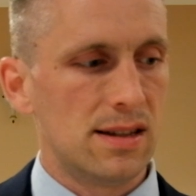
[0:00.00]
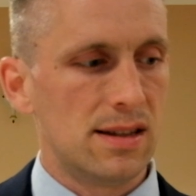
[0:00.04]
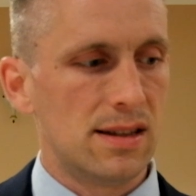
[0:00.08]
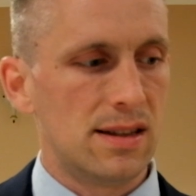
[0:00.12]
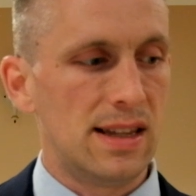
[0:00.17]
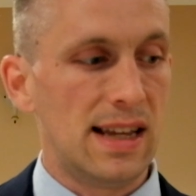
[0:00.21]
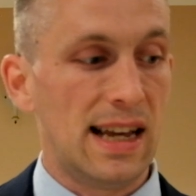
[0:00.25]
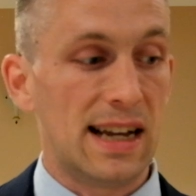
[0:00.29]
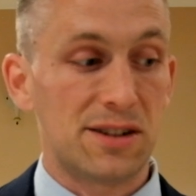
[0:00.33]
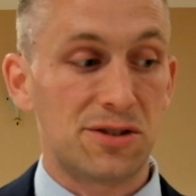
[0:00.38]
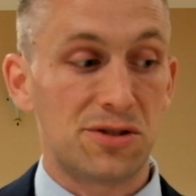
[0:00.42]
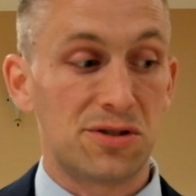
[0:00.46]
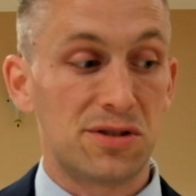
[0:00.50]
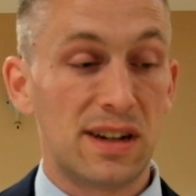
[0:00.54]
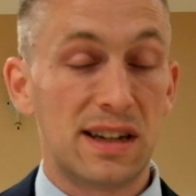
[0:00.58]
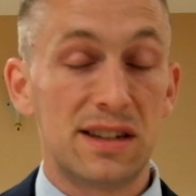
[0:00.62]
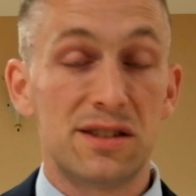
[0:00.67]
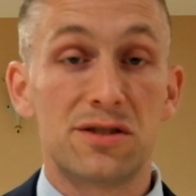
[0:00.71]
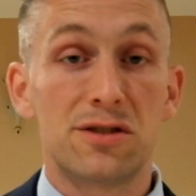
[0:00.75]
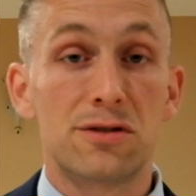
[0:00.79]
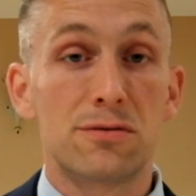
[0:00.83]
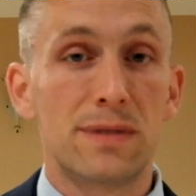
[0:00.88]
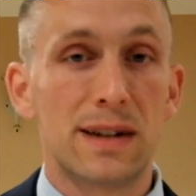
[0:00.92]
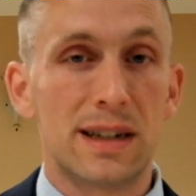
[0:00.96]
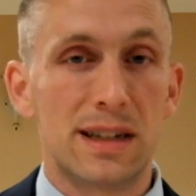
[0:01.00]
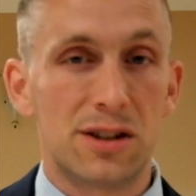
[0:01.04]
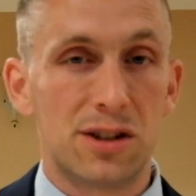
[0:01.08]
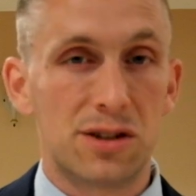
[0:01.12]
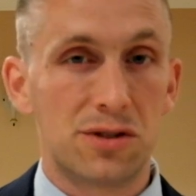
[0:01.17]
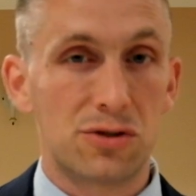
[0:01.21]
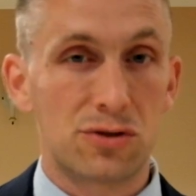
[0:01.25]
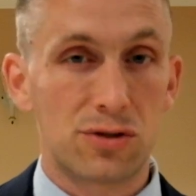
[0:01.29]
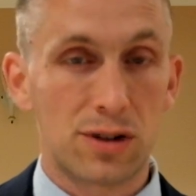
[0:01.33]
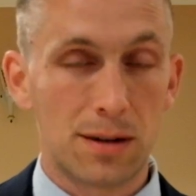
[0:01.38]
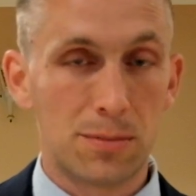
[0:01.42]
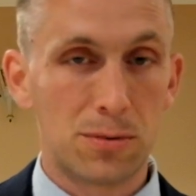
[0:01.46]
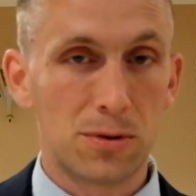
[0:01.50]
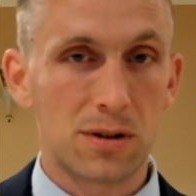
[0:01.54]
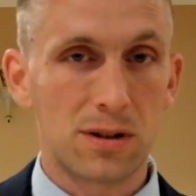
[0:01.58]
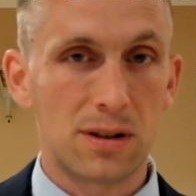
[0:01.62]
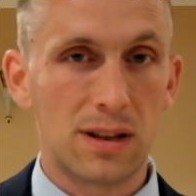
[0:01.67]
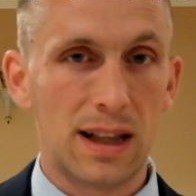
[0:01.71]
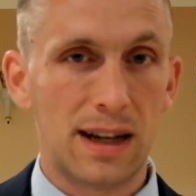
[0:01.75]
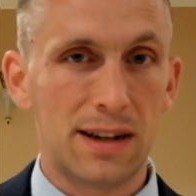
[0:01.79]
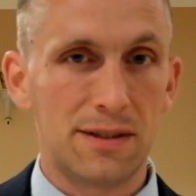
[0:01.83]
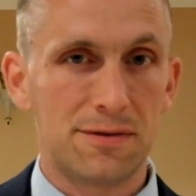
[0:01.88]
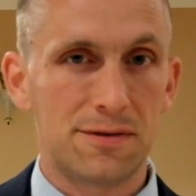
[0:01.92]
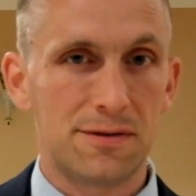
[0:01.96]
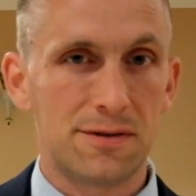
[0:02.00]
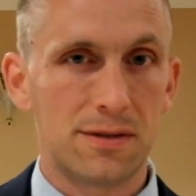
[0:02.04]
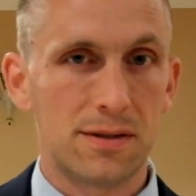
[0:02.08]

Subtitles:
the exercises are written in treble clef,